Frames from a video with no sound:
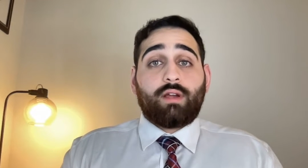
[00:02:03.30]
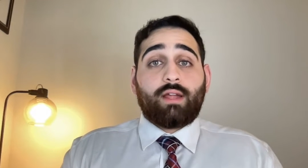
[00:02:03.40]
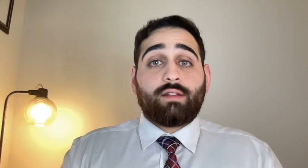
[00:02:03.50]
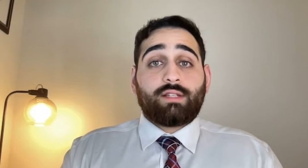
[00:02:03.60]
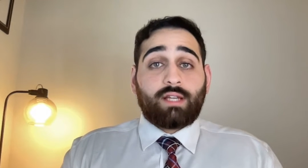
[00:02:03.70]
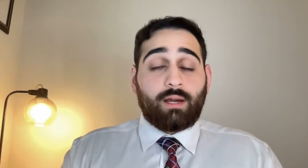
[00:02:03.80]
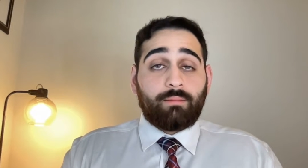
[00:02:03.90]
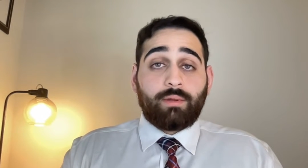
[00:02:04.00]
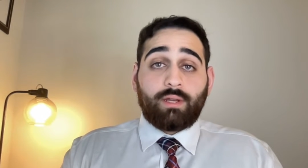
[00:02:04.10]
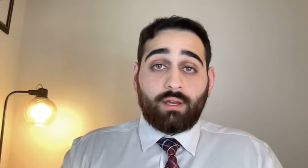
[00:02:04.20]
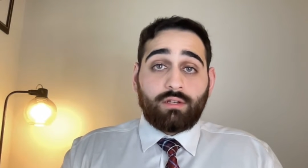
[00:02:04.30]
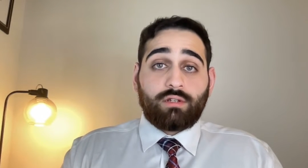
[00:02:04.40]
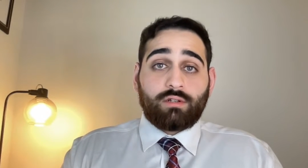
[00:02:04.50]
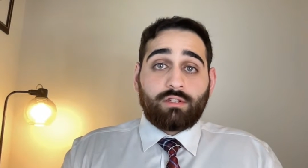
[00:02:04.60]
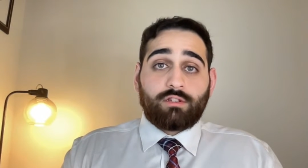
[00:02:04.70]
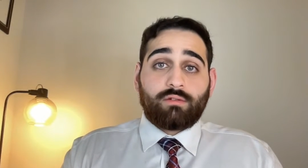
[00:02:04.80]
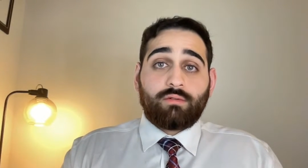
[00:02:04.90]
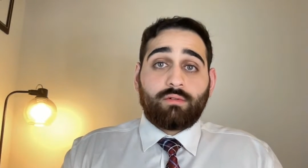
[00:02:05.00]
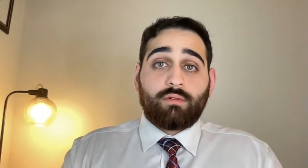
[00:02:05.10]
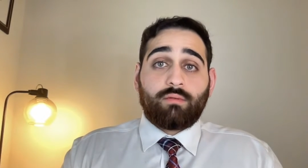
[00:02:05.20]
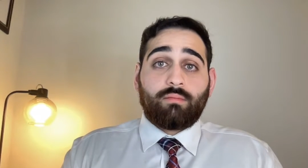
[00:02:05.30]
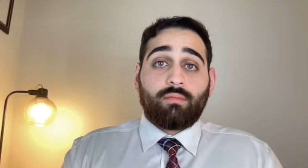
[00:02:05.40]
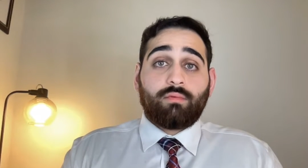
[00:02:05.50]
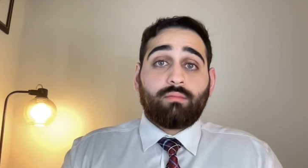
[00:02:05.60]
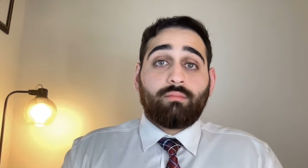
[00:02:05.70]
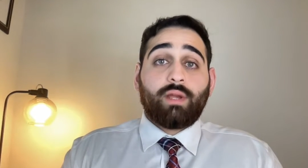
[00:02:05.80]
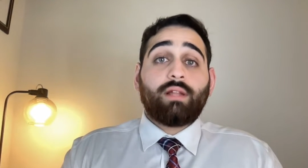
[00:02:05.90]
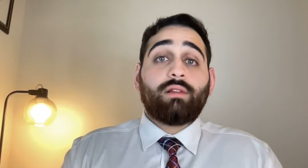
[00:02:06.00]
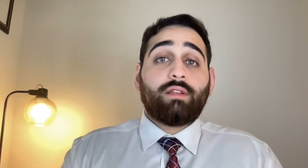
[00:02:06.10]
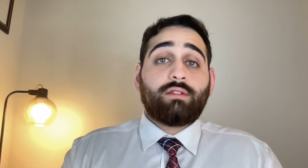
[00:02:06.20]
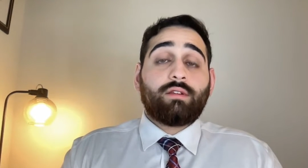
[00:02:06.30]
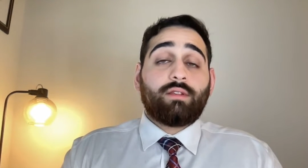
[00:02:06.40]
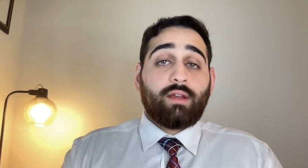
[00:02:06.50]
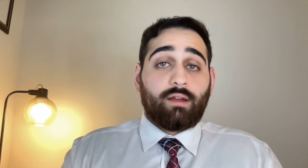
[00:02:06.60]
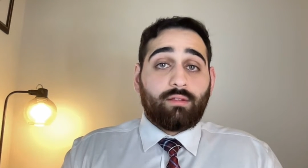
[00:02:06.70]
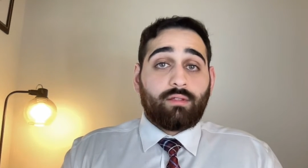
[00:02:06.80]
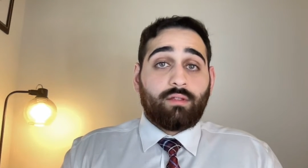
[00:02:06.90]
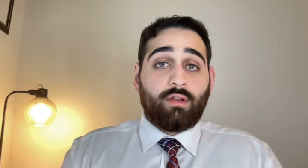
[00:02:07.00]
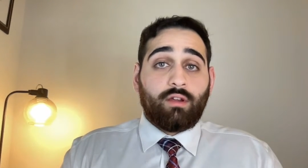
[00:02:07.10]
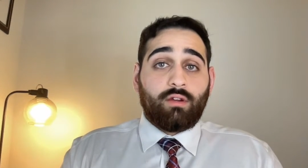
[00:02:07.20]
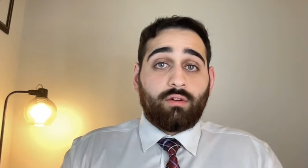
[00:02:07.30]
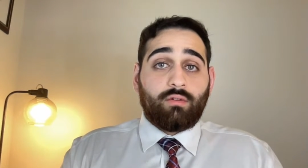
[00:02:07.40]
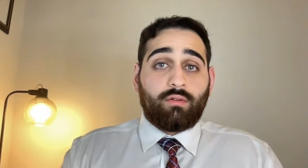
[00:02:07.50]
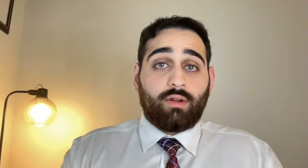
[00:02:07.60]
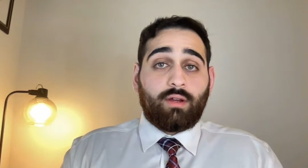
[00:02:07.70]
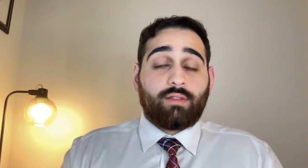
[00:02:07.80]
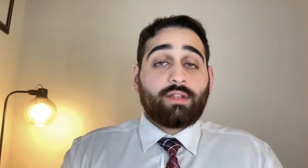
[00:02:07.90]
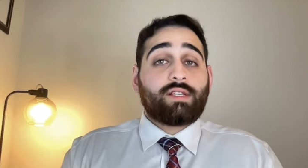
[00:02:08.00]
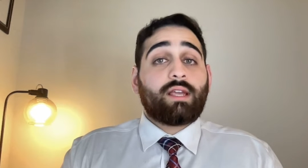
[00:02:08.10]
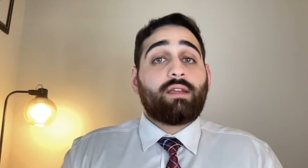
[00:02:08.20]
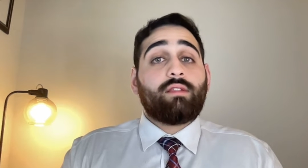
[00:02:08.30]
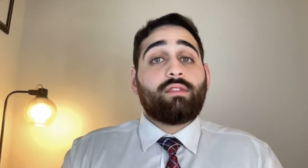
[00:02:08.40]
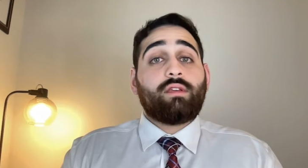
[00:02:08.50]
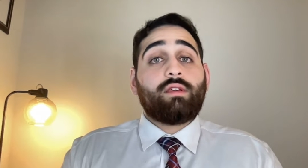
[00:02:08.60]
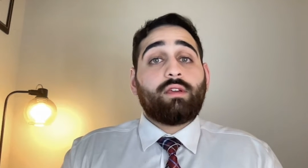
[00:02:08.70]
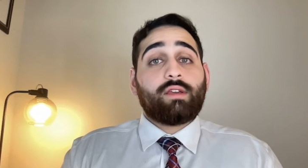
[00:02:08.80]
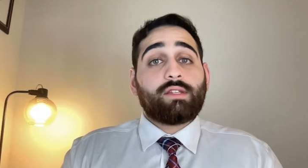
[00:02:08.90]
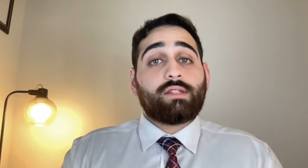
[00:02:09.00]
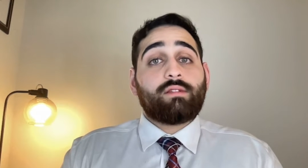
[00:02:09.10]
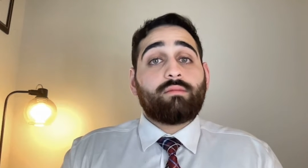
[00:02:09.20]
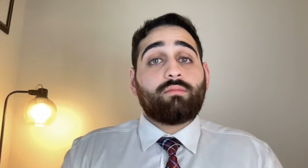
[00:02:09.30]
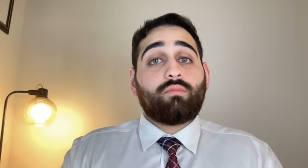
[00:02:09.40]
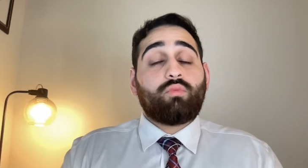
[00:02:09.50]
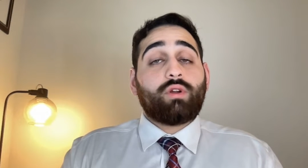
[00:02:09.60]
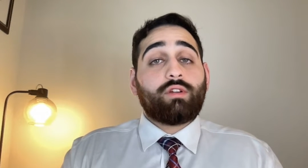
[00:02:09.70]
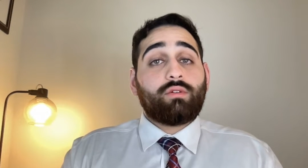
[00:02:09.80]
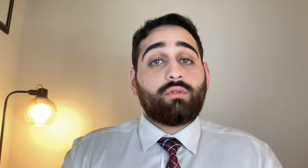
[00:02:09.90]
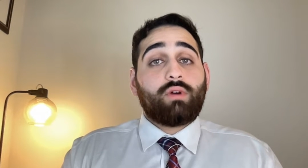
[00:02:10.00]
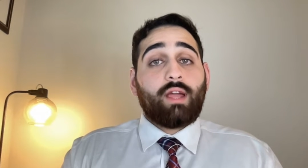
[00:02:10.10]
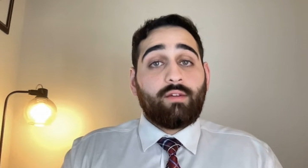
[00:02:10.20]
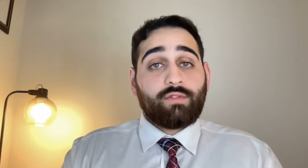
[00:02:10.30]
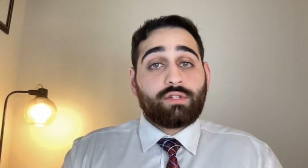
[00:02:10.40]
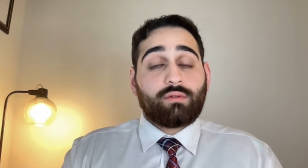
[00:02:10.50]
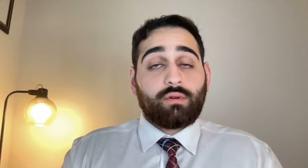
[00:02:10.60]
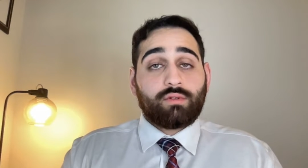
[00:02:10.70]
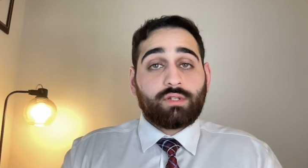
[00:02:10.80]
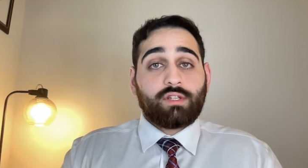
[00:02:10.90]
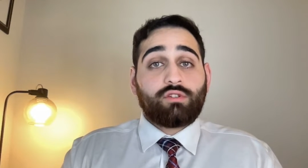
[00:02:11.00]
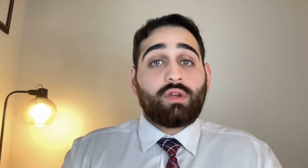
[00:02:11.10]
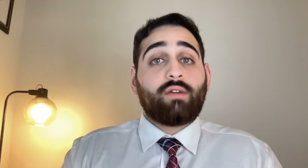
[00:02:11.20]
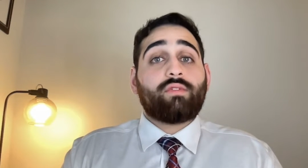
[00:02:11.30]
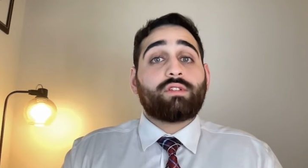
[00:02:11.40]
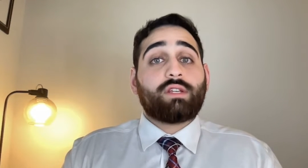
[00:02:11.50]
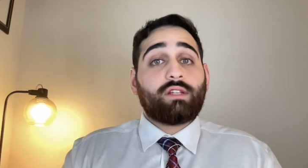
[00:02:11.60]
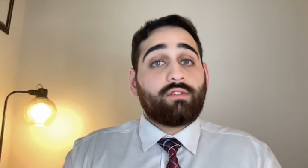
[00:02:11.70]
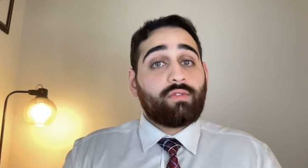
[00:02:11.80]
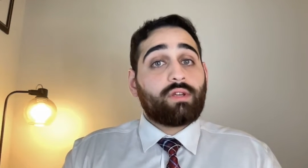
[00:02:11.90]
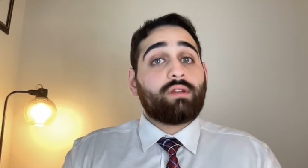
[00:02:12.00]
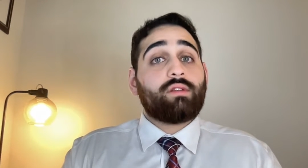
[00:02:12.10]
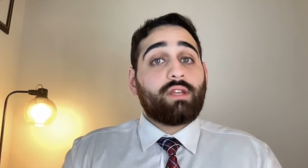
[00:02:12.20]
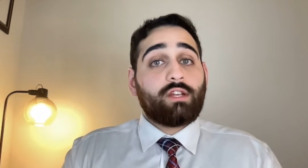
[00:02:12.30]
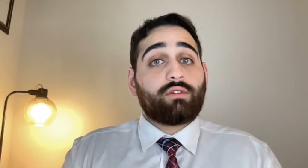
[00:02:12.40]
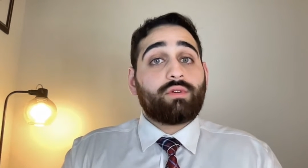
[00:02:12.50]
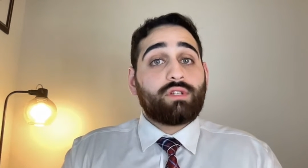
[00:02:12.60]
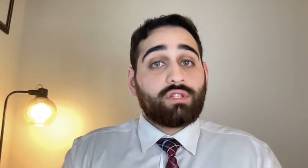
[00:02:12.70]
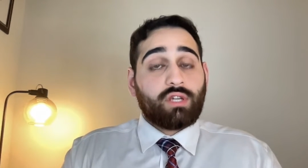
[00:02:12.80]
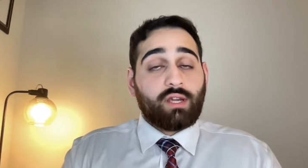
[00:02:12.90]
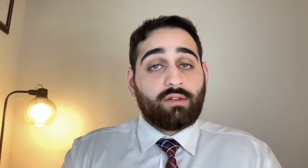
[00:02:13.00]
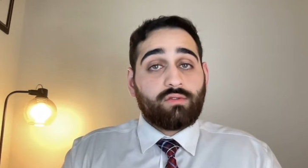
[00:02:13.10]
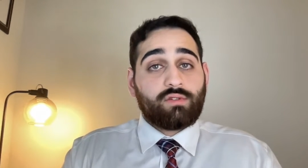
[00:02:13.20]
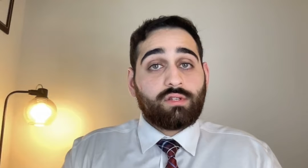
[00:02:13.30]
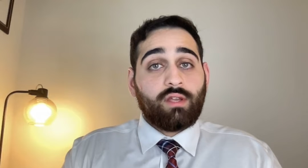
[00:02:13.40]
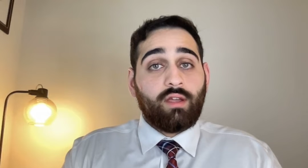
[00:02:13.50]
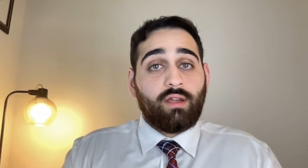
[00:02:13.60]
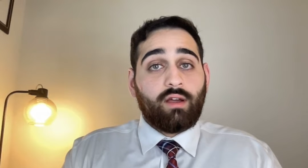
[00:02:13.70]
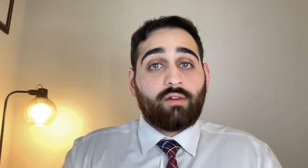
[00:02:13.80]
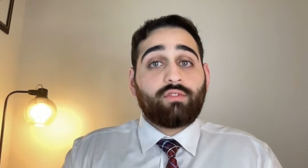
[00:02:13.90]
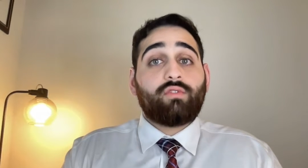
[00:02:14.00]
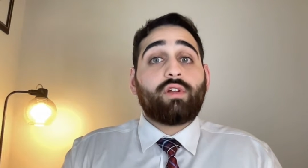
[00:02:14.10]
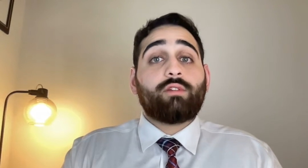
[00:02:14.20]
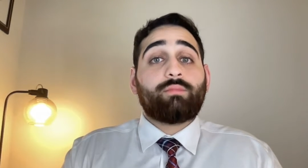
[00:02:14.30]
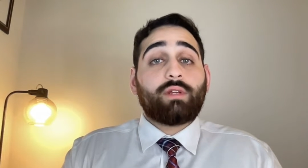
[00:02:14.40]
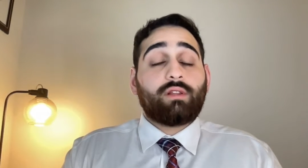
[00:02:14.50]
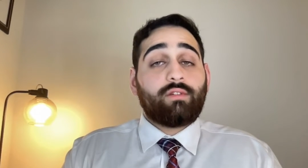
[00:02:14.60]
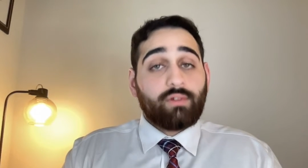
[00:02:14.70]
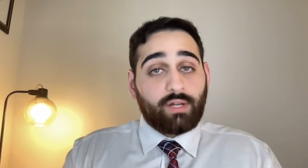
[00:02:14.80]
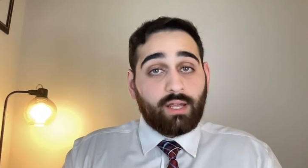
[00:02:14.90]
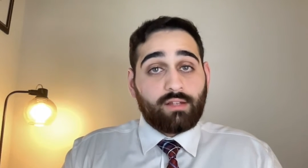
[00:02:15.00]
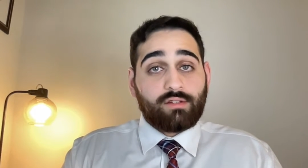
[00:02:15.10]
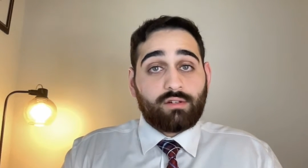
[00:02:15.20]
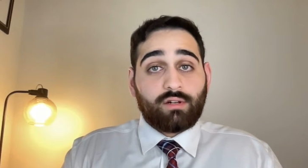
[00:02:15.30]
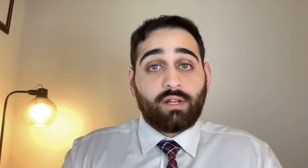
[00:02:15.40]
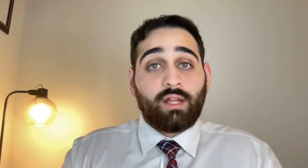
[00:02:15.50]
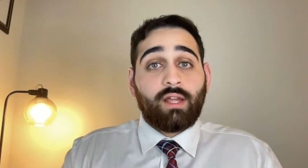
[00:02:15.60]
and its complications may lead to death. The second thing is, when you have cirrhosis, you have a significantly increased chance of developing liver cancer.